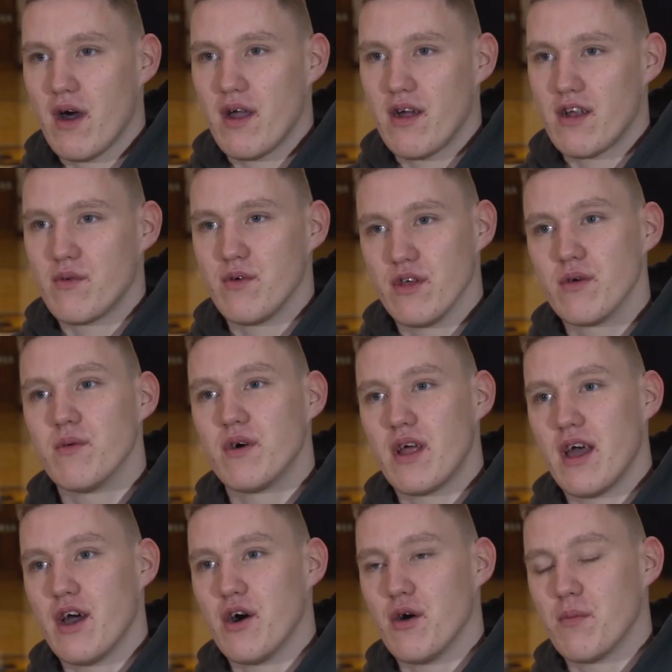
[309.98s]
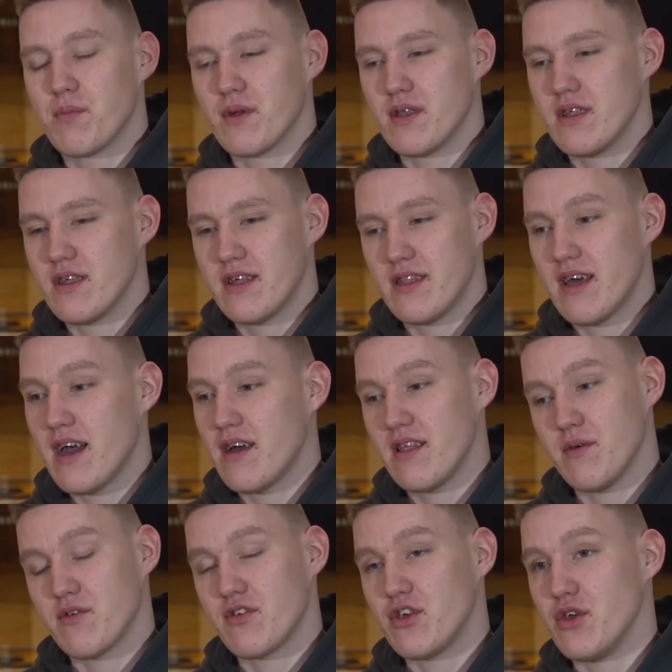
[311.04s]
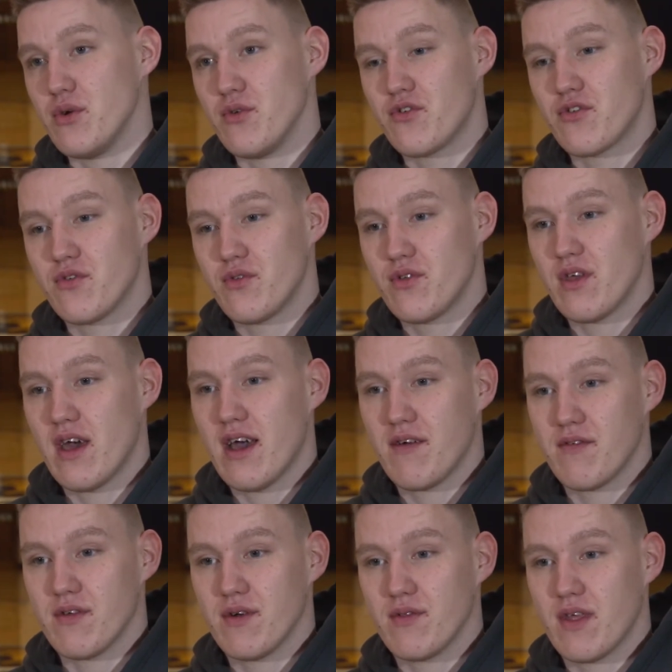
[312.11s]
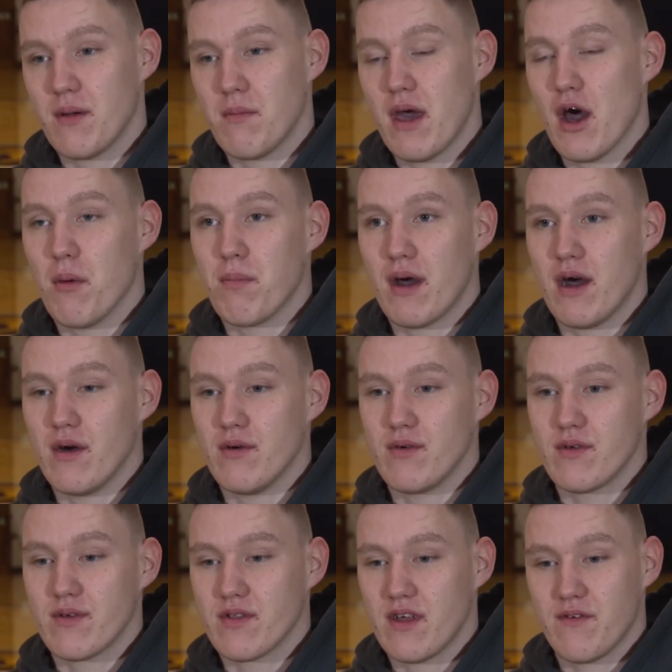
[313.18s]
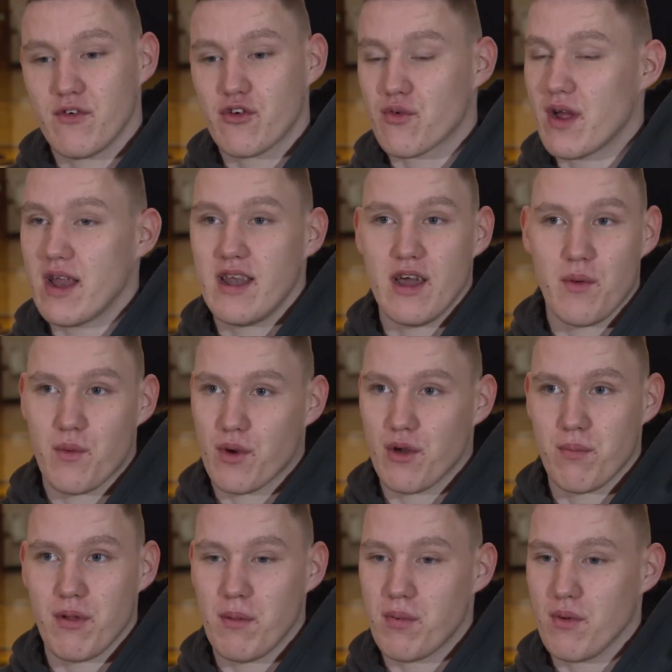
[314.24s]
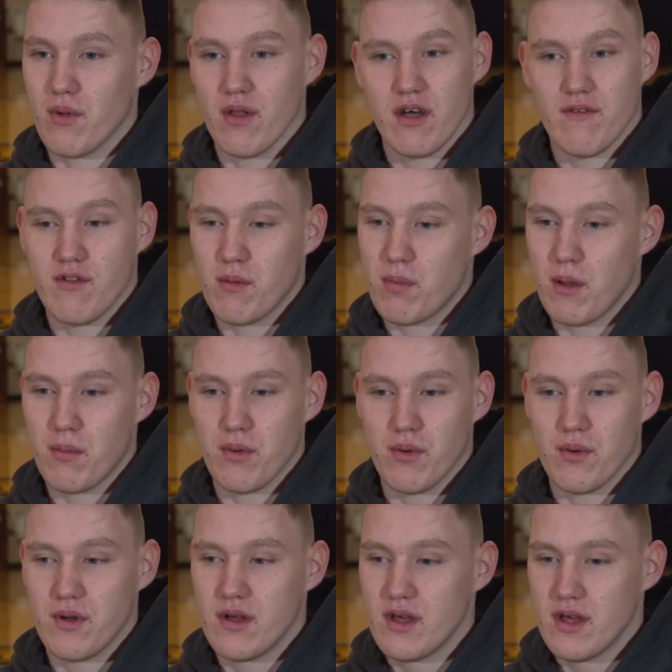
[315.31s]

out here that really want to help, and that that was huge to have you know them help out. They have a great network of people, lovely people,